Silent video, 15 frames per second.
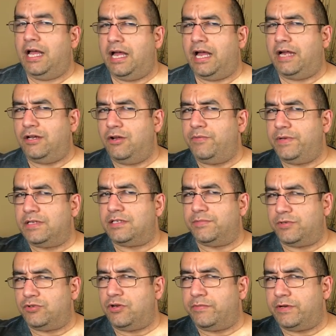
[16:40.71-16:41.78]
I know because I'm
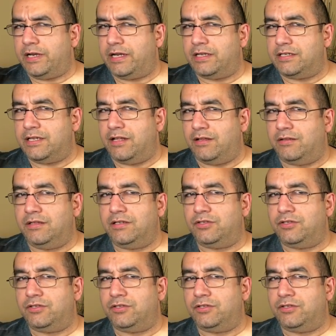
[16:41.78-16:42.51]
a drummer and I could tell.